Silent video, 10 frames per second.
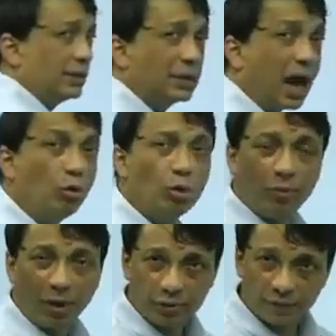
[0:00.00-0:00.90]
This
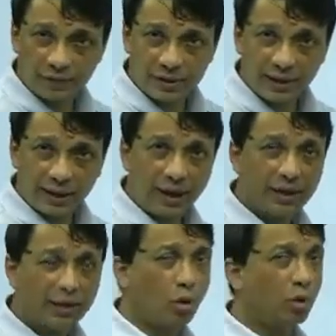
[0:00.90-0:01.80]
out-pouching of the sclera
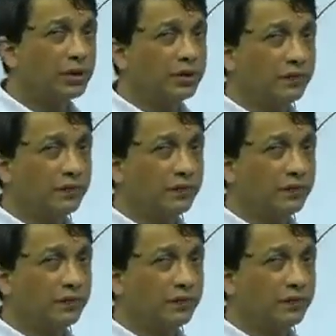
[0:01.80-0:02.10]
is called a